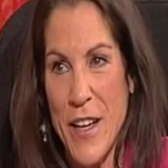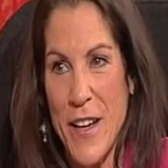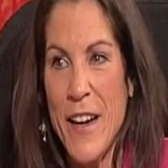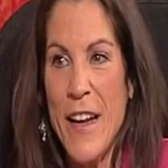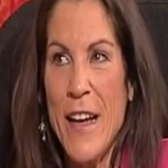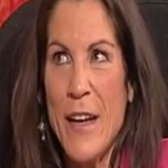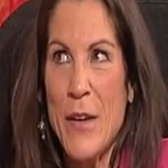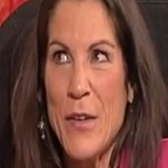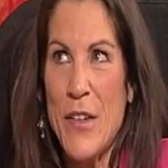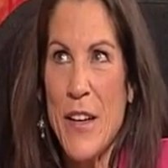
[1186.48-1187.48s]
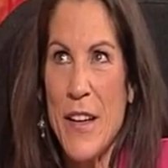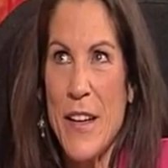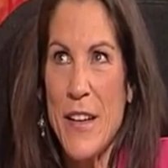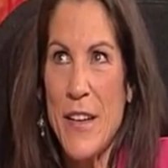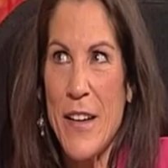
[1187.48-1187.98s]
hair.
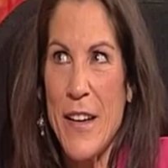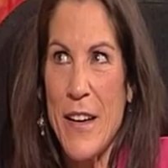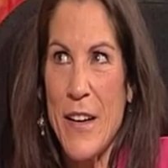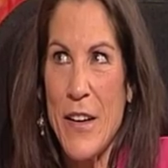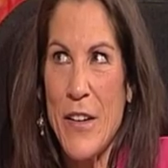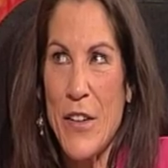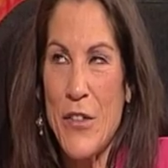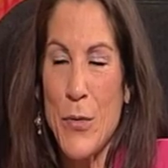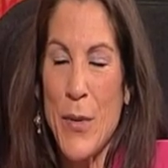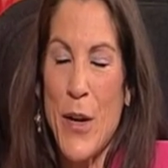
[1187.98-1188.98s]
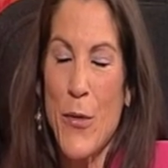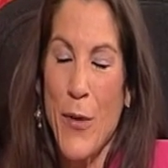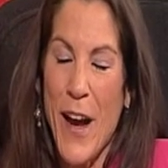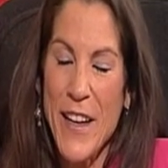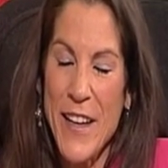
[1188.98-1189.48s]
Did you
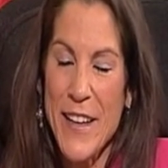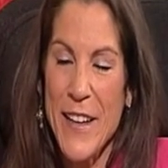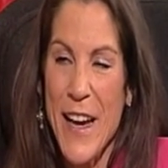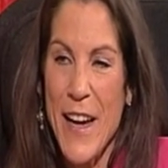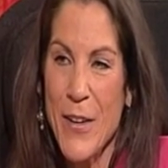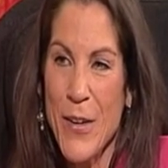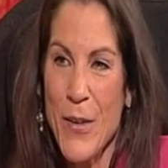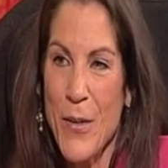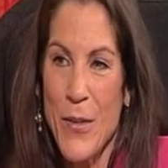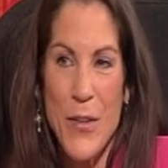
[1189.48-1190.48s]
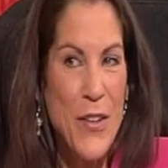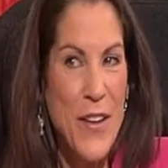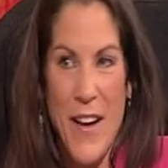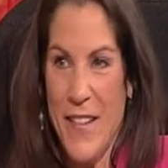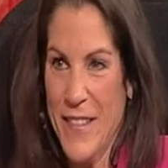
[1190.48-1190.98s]
regret it later? Or, no.